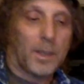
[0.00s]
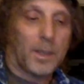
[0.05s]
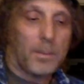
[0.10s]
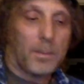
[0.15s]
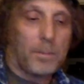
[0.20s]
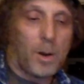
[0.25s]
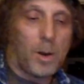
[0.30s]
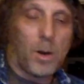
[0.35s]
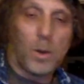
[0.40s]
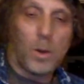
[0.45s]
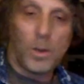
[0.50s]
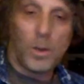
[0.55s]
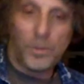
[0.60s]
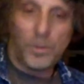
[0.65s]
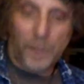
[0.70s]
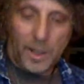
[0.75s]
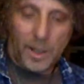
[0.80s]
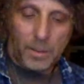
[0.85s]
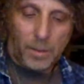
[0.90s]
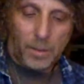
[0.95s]
borrow a
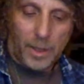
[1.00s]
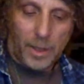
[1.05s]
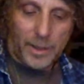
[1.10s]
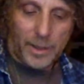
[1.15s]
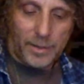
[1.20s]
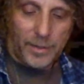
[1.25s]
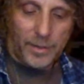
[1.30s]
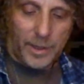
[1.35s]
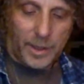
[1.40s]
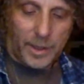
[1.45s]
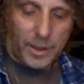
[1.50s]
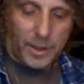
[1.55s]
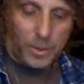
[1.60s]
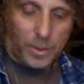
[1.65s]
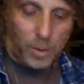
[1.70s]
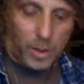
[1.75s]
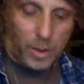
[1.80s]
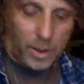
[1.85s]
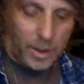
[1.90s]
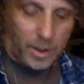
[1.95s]
friend of mine's vintage
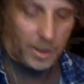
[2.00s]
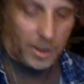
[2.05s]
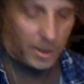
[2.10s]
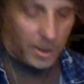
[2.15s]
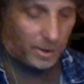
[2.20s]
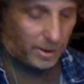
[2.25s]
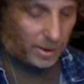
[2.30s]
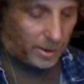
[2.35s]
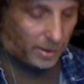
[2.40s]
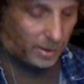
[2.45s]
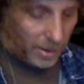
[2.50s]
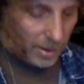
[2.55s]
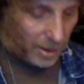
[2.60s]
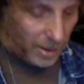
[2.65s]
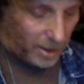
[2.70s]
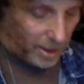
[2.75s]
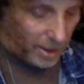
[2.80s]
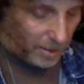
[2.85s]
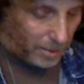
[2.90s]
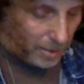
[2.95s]
one,
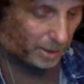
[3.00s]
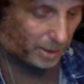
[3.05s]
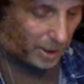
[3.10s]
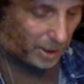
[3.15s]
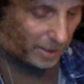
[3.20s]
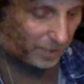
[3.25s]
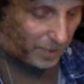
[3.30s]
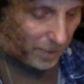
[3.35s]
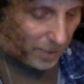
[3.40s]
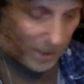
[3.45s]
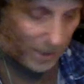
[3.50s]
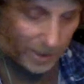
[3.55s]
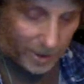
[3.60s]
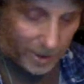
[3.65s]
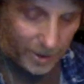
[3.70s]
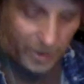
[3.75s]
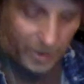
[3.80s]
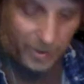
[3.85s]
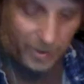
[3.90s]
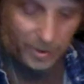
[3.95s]
but I find
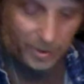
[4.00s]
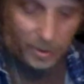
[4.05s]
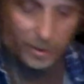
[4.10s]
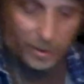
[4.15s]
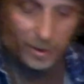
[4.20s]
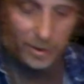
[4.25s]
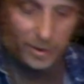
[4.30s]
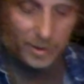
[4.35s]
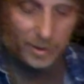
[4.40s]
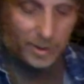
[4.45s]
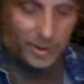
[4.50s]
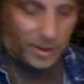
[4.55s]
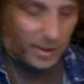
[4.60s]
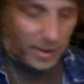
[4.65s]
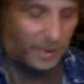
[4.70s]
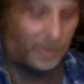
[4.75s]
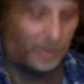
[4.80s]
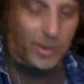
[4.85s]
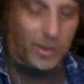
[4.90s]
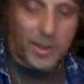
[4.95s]
here. So here's the
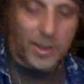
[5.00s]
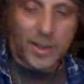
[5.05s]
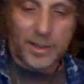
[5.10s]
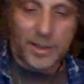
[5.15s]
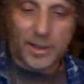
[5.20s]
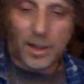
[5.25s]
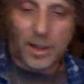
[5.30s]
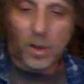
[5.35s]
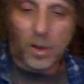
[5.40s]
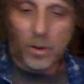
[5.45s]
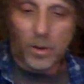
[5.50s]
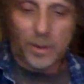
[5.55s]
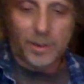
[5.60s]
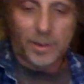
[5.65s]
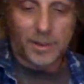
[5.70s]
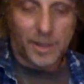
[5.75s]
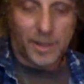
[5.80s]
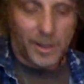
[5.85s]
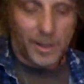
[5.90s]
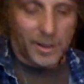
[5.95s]

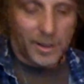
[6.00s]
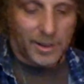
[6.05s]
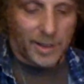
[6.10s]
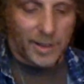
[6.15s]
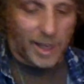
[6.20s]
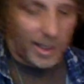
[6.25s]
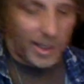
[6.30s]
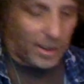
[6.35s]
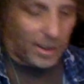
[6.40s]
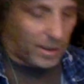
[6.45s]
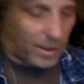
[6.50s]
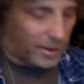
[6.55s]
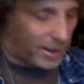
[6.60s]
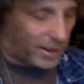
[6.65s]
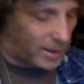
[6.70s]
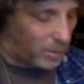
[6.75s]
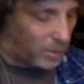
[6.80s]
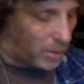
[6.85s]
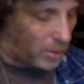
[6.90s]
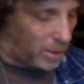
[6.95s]
slowest setting on
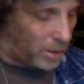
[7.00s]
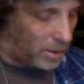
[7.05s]
this one.